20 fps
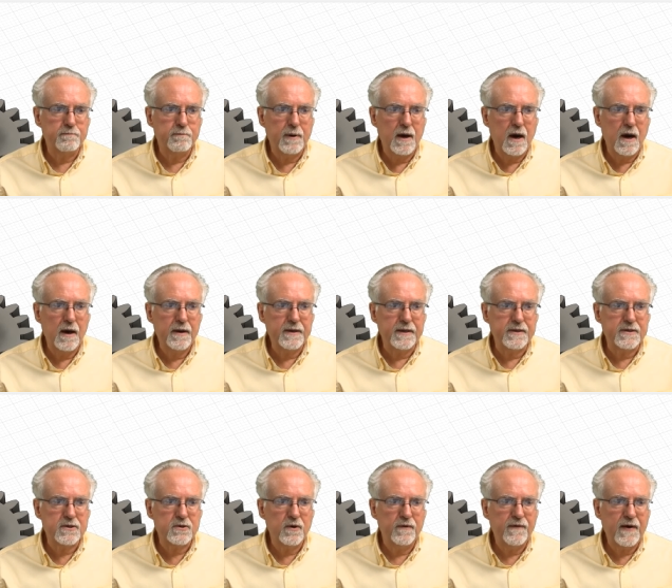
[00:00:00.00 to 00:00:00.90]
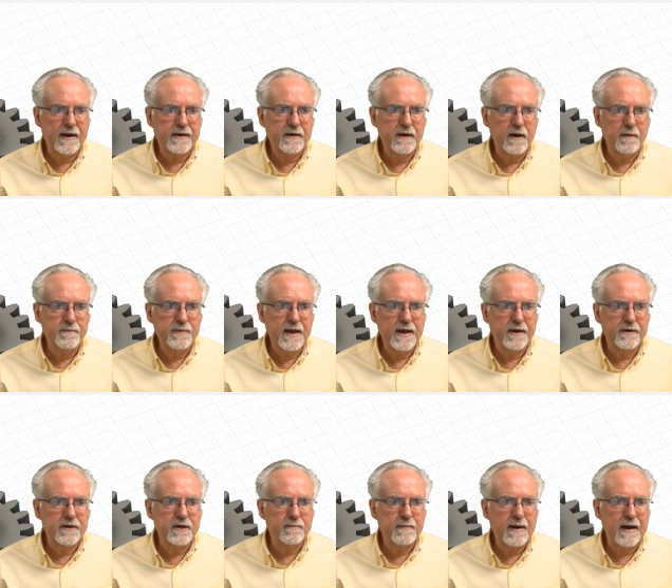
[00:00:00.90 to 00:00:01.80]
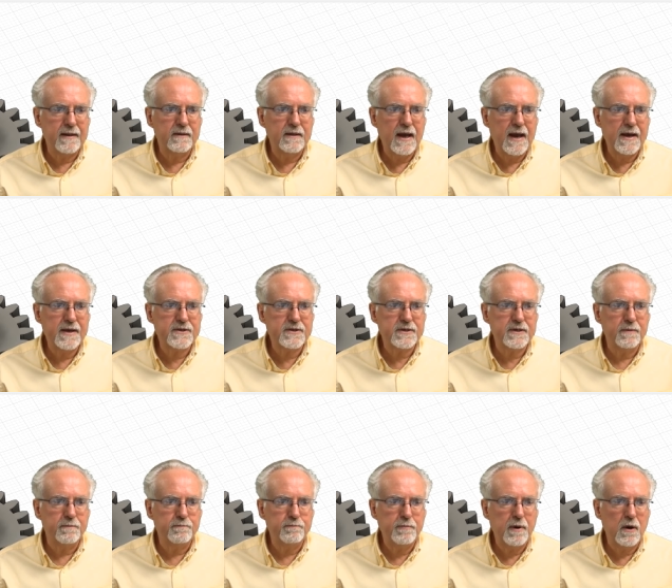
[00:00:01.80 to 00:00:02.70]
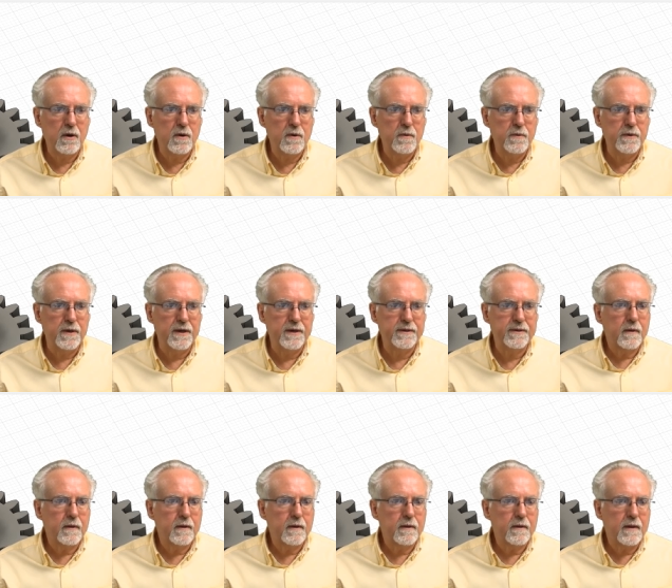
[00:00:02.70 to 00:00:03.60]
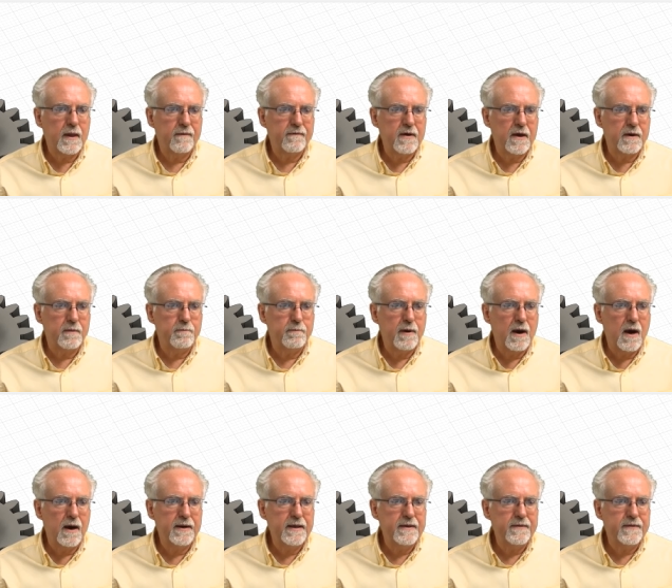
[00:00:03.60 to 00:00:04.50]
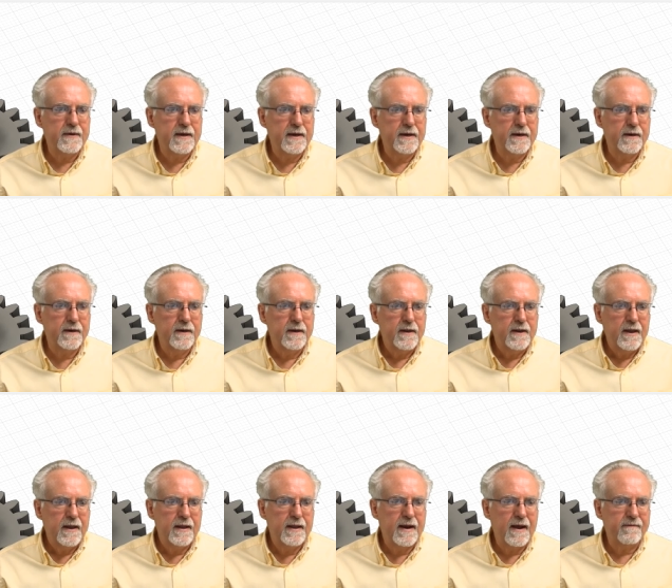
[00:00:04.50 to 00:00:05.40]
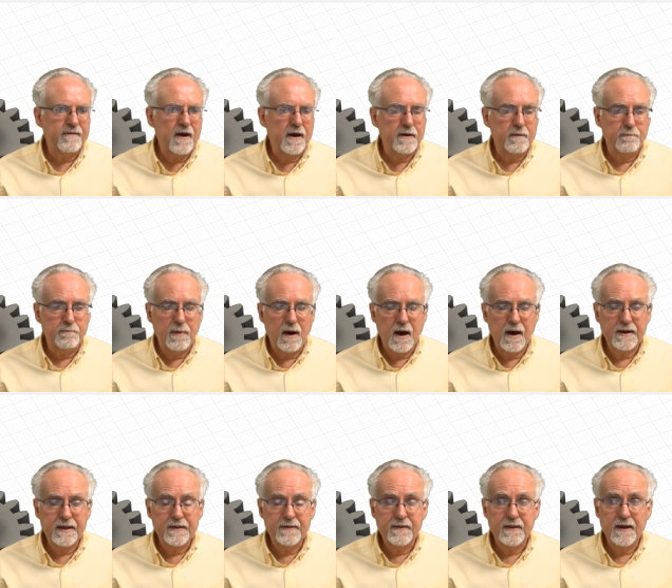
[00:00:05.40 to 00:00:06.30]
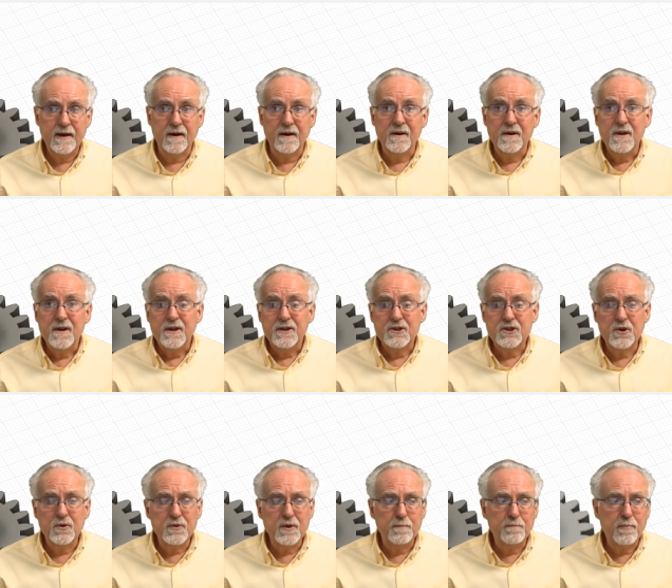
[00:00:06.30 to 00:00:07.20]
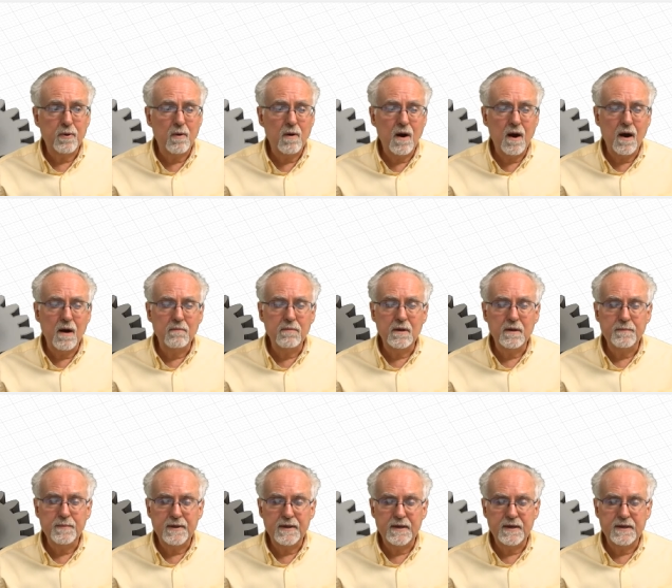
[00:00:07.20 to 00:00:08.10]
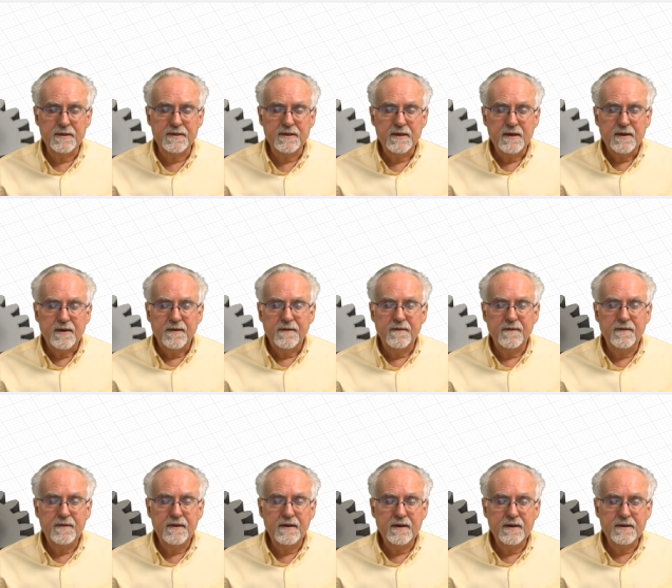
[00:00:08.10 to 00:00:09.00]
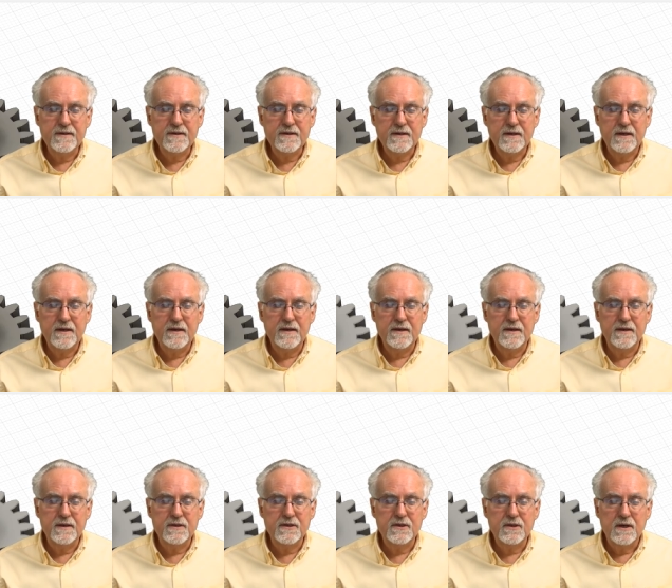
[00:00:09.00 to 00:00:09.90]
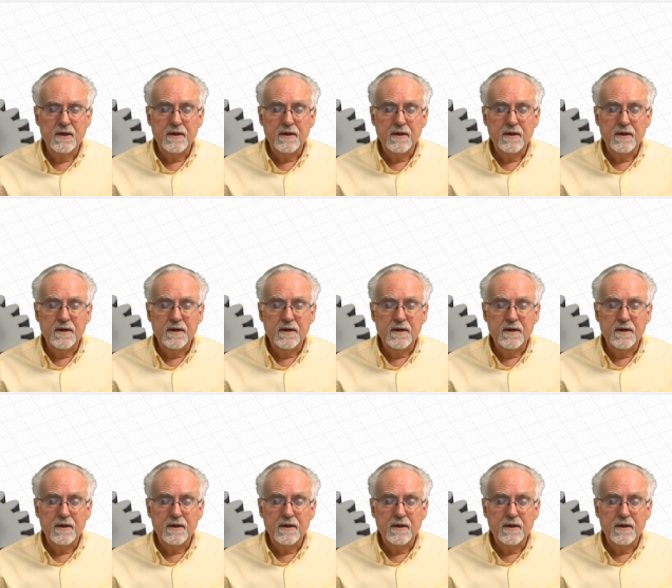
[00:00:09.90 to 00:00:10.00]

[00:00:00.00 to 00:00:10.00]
bodies. So if I come down to my last component, I've got a body there and I've got a body there. So the problem is this is